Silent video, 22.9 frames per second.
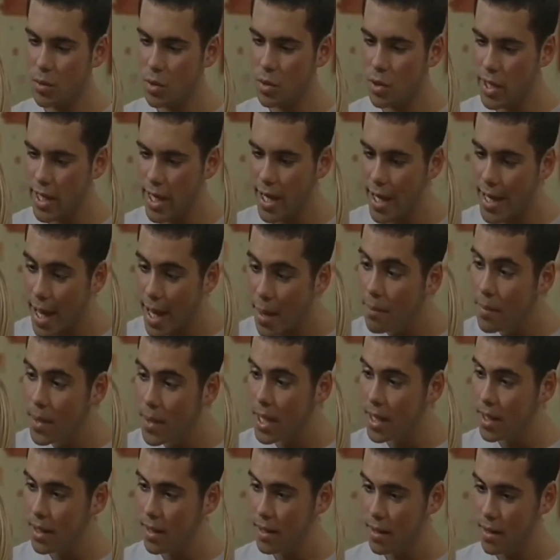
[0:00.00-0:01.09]
lucky I am
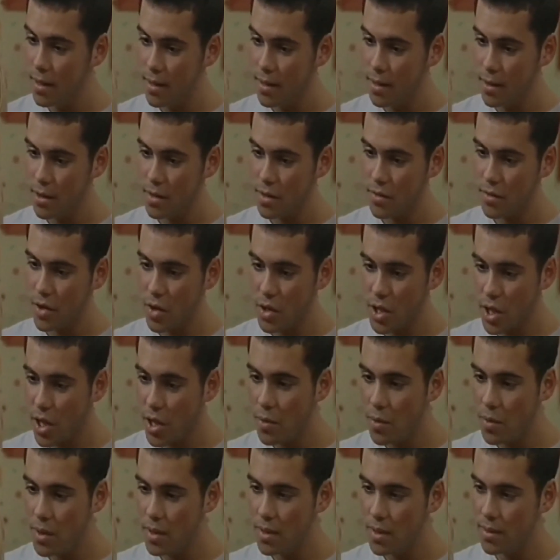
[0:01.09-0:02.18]
because I've got
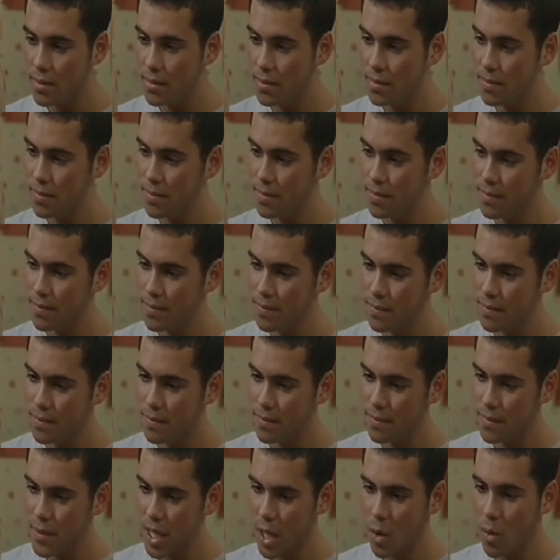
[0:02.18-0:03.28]
you.
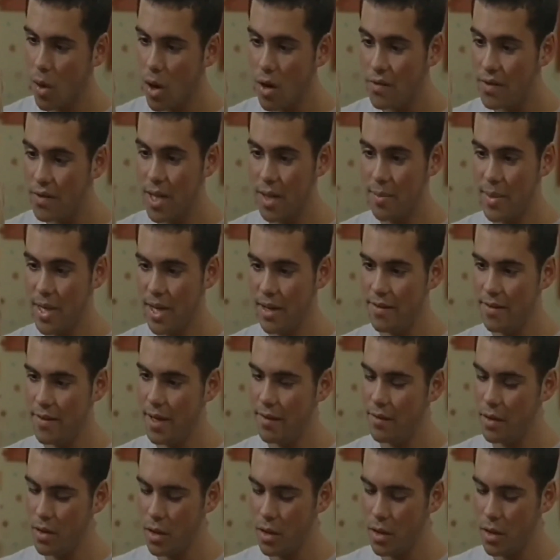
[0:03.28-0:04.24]
And how awful it'd be if I ever